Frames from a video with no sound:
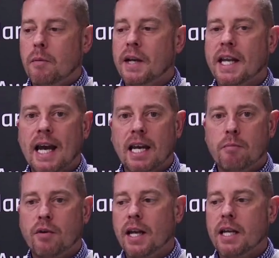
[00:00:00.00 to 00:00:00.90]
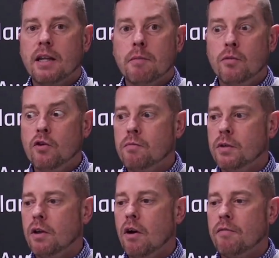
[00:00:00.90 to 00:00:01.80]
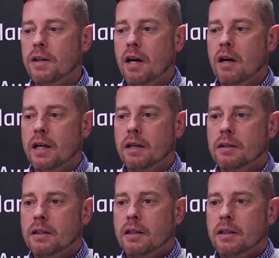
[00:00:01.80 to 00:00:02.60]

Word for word: and we calibrate the movement of the eye.